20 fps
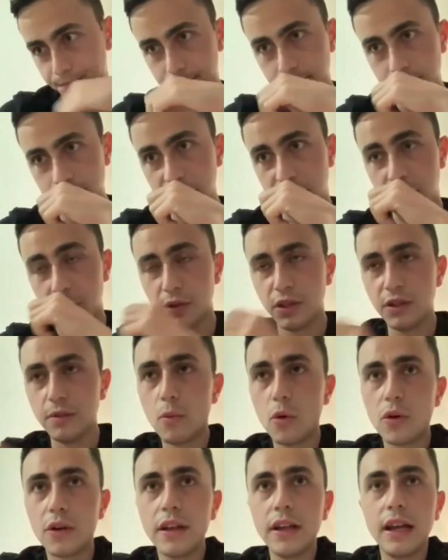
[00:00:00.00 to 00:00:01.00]
So in the
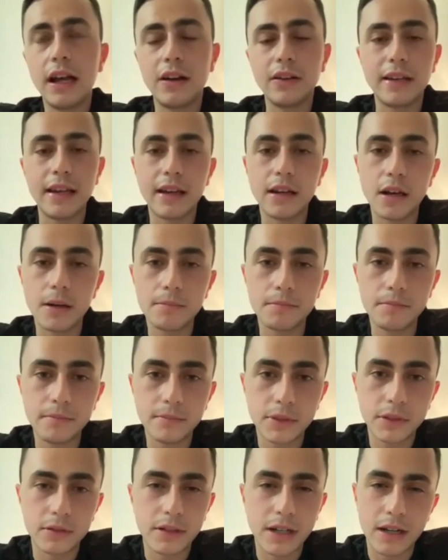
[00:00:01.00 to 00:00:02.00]
morning, I'll get up
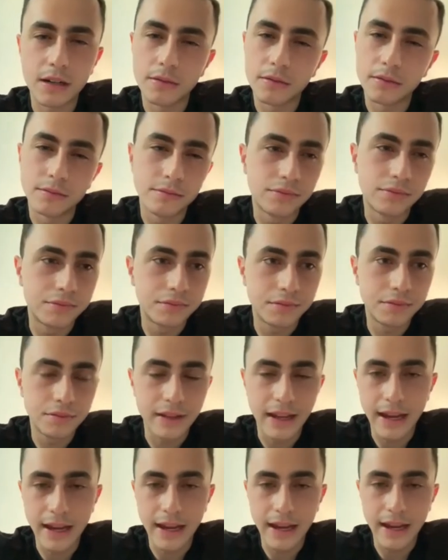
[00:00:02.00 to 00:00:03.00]
around
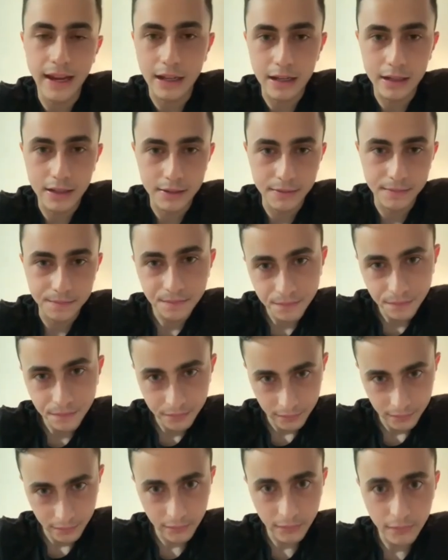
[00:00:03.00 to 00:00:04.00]
8 o'clock,
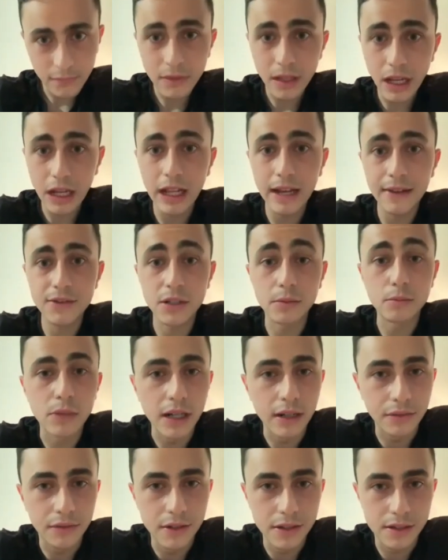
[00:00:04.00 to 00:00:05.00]
I'll have some
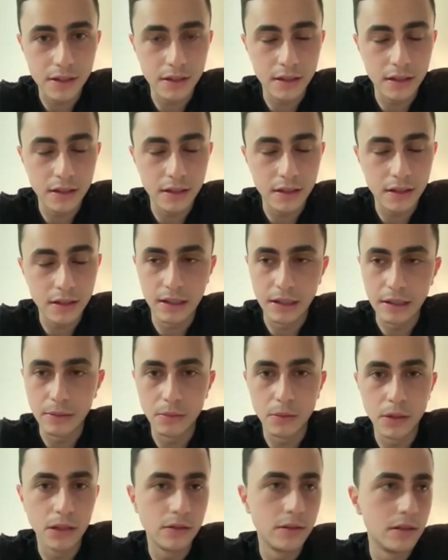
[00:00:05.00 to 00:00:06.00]
breakfast,
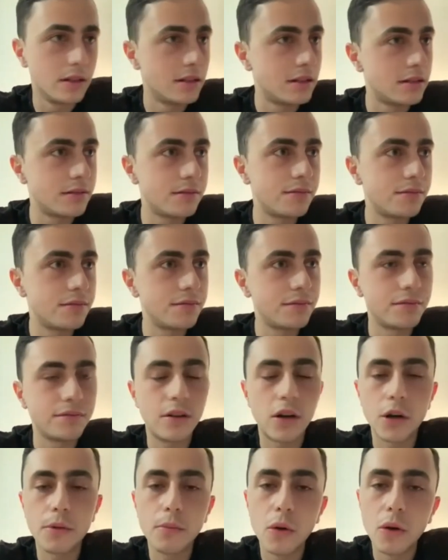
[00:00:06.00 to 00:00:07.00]
whether it's
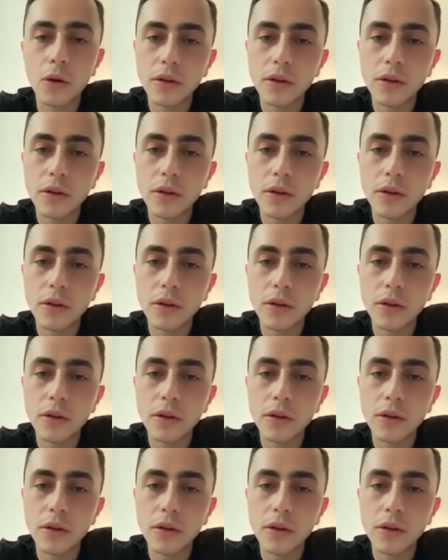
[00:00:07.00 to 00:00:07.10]
hard-boiled